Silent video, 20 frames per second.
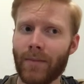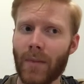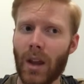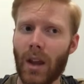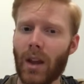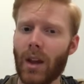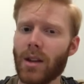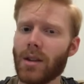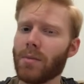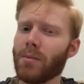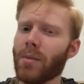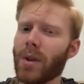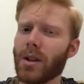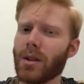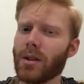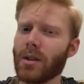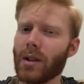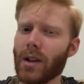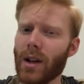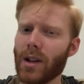it's
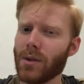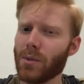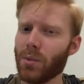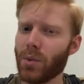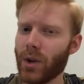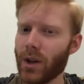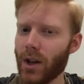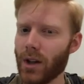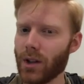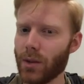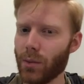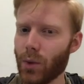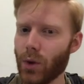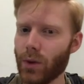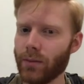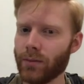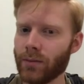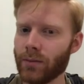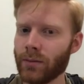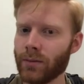much less
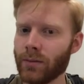predictable.